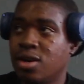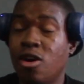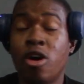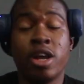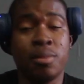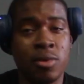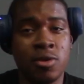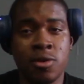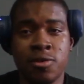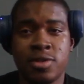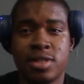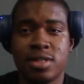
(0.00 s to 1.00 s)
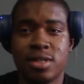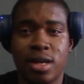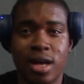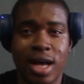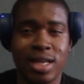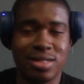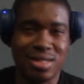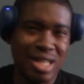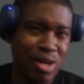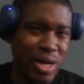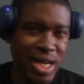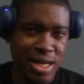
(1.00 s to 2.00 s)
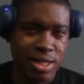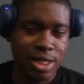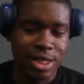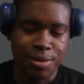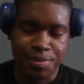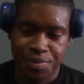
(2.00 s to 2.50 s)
or it moves slower than it should.